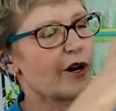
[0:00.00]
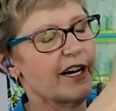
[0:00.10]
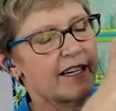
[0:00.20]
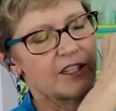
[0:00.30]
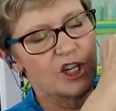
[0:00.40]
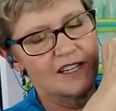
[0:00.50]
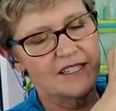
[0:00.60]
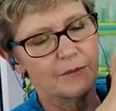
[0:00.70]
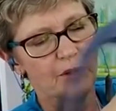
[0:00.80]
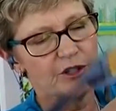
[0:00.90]
or an
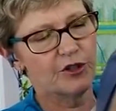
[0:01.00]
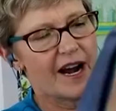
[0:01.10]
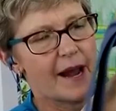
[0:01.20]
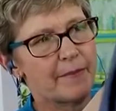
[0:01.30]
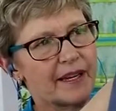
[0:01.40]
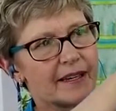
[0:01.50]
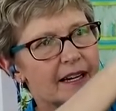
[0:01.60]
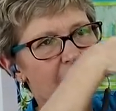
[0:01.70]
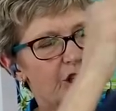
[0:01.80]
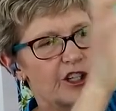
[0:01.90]
adjustable strap and
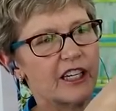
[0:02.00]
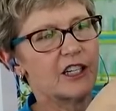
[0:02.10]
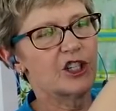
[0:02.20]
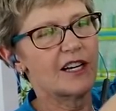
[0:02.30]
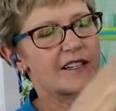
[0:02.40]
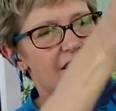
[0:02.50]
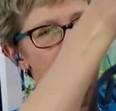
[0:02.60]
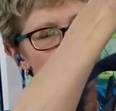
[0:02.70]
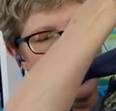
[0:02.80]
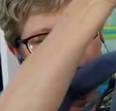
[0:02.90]
you can adjust the
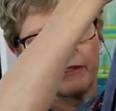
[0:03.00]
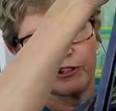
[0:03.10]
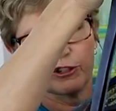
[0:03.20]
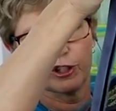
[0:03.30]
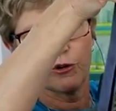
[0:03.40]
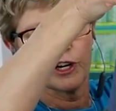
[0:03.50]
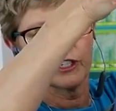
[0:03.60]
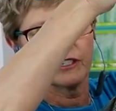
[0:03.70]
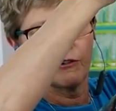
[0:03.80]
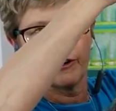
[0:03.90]
strap if you're
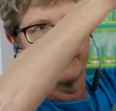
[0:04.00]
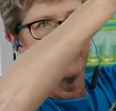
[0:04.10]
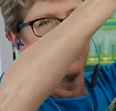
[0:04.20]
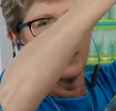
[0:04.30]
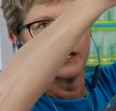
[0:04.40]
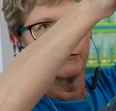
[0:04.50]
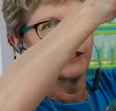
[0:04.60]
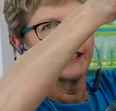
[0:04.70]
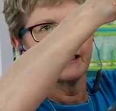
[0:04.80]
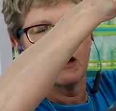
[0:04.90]
short, or if you want it
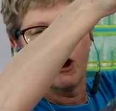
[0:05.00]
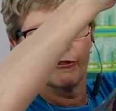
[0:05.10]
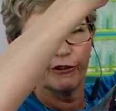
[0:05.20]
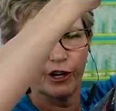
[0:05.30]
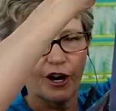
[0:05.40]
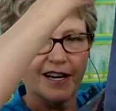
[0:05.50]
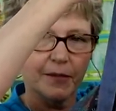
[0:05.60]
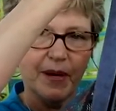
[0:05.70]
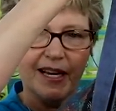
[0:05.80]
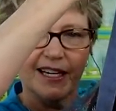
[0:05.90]
really long for
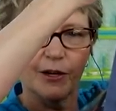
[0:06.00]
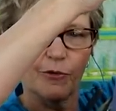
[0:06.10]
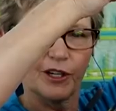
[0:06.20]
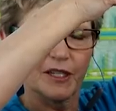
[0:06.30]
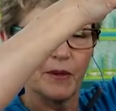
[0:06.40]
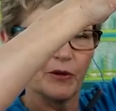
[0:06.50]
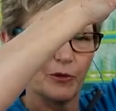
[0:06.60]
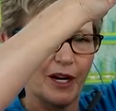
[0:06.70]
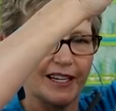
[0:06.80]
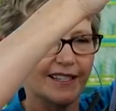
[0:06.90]
crossbody, it works both
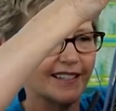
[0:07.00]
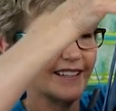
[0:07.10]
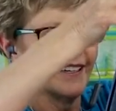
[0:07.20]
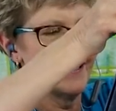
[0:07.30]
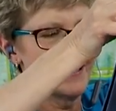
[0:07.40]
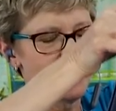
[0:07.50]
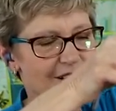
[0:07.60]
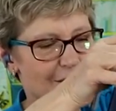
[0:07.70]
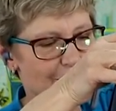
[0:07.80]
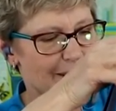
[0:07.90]
ways.
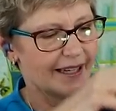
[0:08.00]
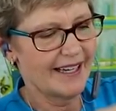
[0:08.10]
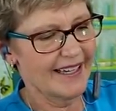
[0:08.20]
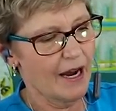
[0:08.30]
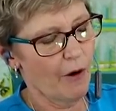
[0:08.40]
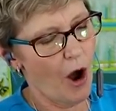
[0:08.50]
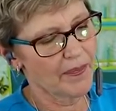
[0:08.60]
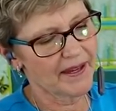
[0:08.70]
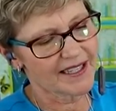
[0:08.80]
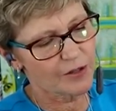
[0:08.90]
So yeah,
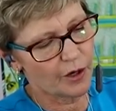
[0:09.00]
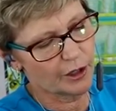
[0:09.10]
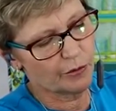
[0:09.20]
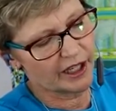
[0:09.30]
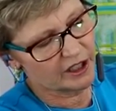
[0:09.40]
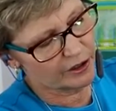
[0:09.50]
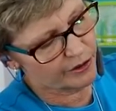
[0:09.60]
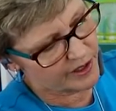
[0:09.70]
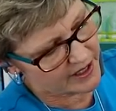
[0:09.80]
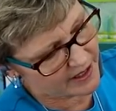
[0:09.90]
on this one, we
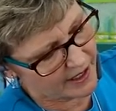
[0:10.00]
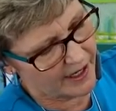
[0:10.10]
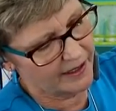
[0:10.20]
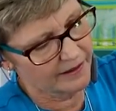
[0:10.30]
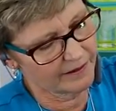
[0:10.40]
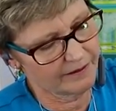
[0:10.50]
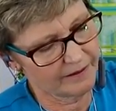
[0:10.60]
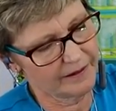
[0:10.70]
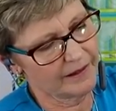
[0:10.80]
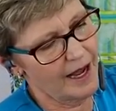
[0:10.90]
used uh,
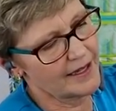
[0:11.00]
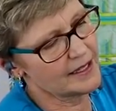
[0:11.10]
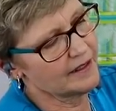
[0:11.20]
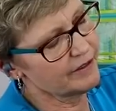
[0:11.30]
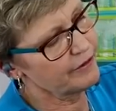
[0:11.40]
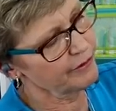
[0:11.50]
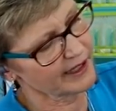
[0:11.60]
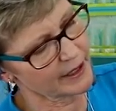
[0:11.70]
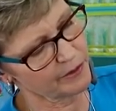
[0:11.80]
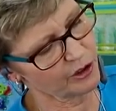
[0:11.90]
lots of really